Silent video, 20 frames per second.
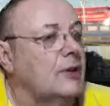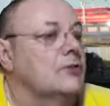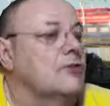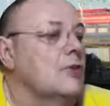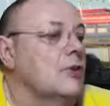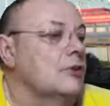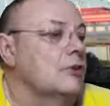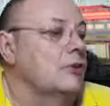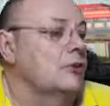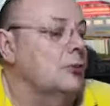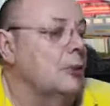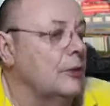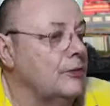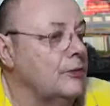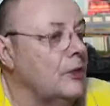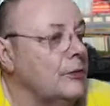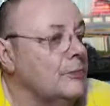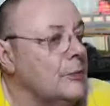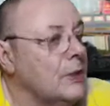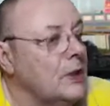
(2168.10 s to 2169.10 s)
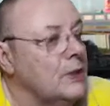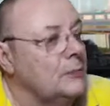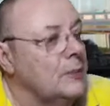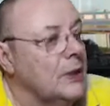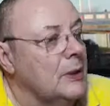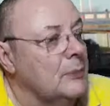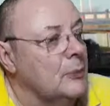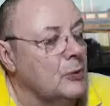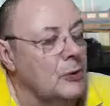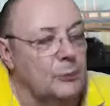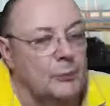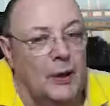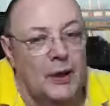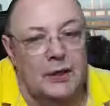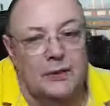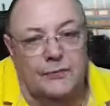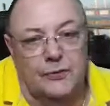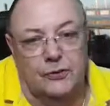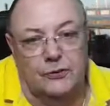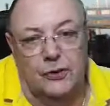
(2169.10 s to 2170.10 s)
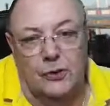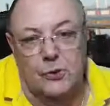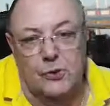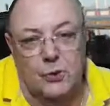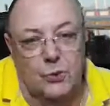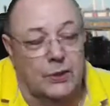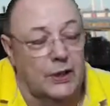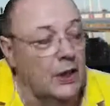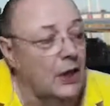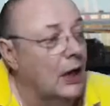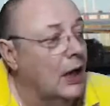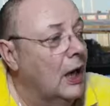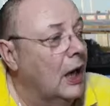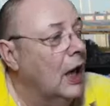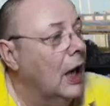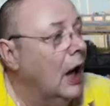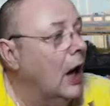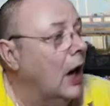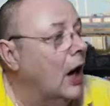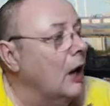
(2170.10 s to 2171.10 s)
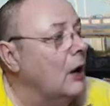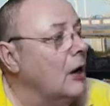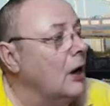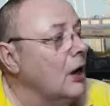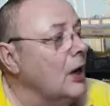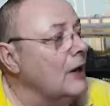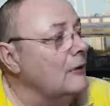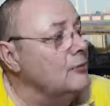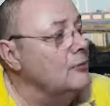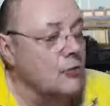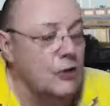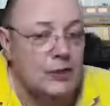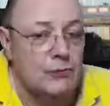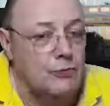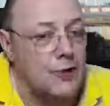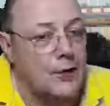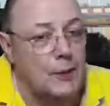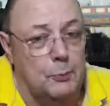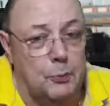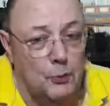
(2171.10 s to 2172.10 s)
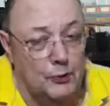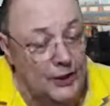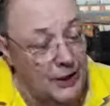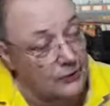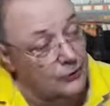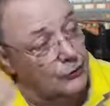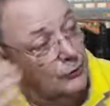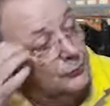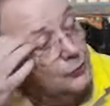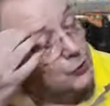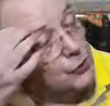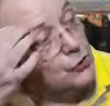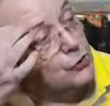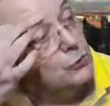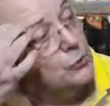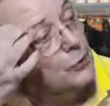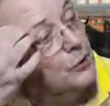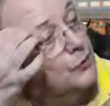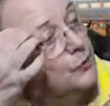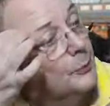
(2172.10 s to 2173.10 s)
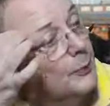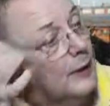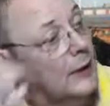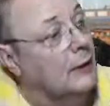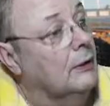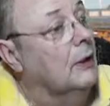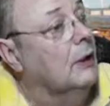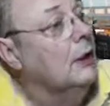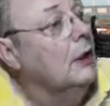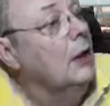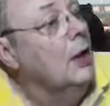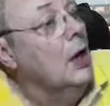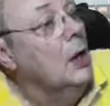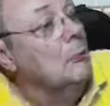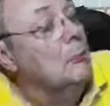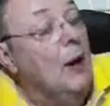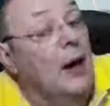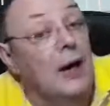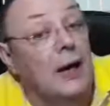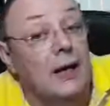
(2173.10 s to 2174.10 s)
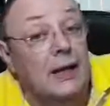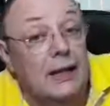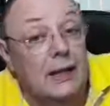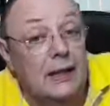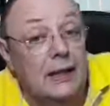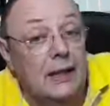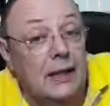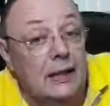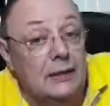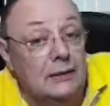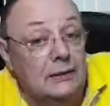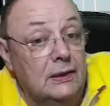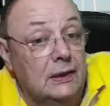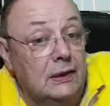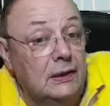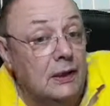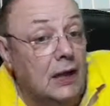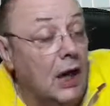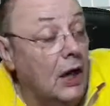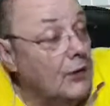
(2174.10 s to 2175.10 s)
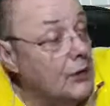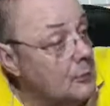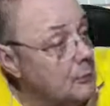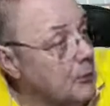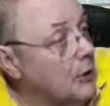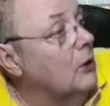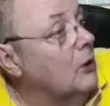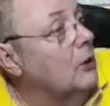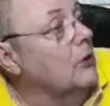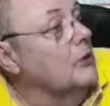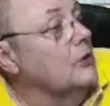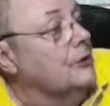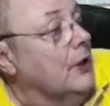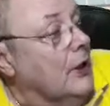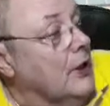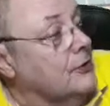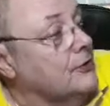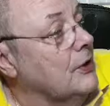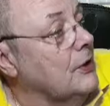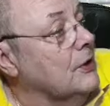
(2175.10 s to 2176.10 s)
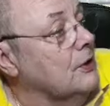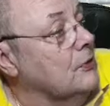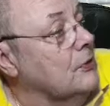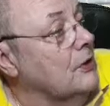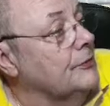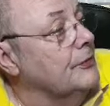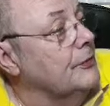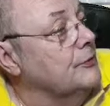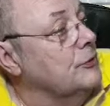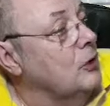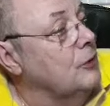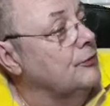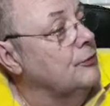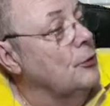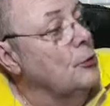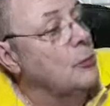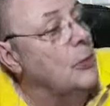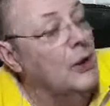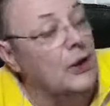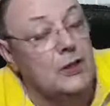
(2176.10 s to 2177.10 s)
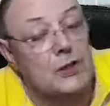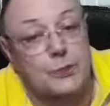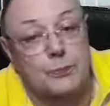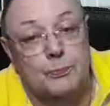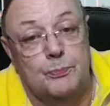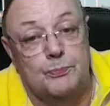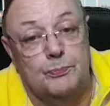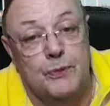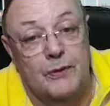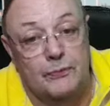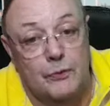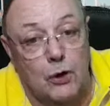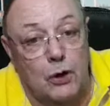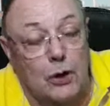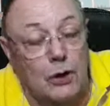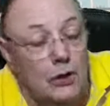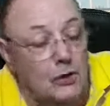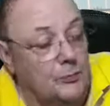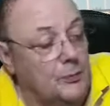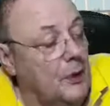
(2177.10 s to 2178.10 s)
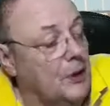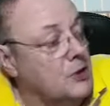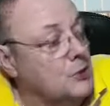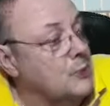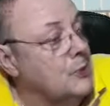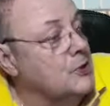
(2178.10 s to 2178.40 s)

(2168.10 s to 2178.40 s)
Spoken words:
rise for 25 million people to pay for social care. I haven't really read up on that, so I'm not sure what it's about. But in the other part of the Daily Telegraph, they've got a half-page